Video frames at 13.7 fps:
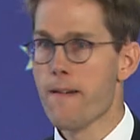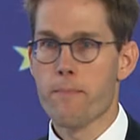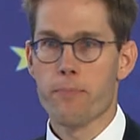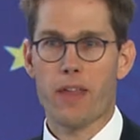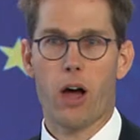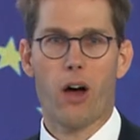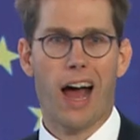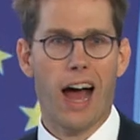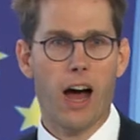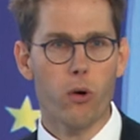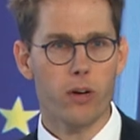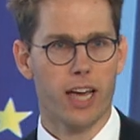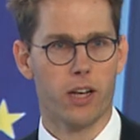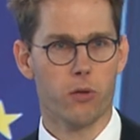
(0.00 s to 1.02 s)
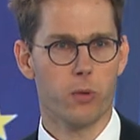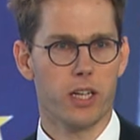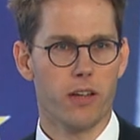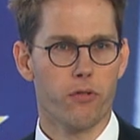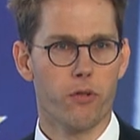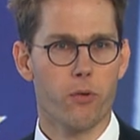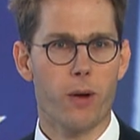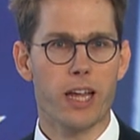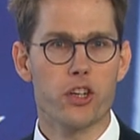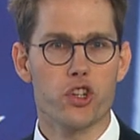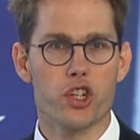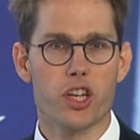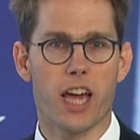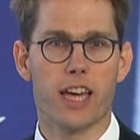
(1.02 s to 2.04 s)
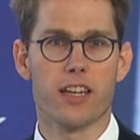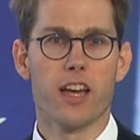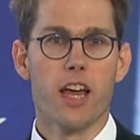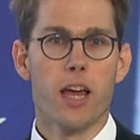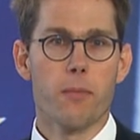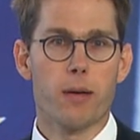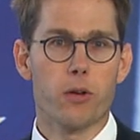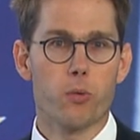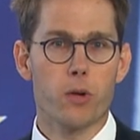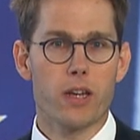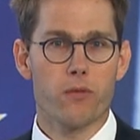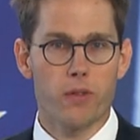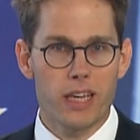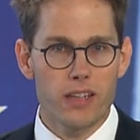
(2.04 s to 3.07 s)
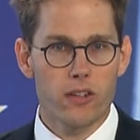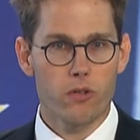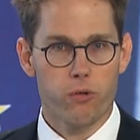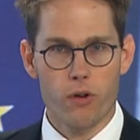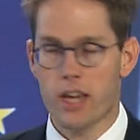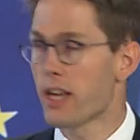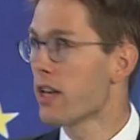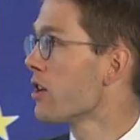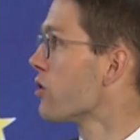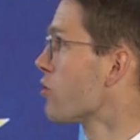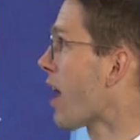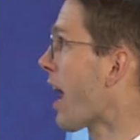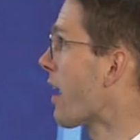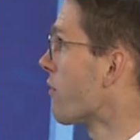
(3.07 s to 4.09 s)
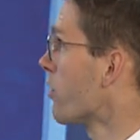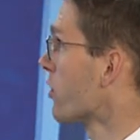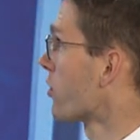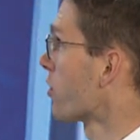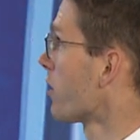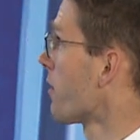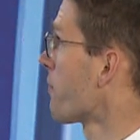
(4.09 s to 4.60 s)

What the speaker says: Now, how can we differentiate between these three drivers?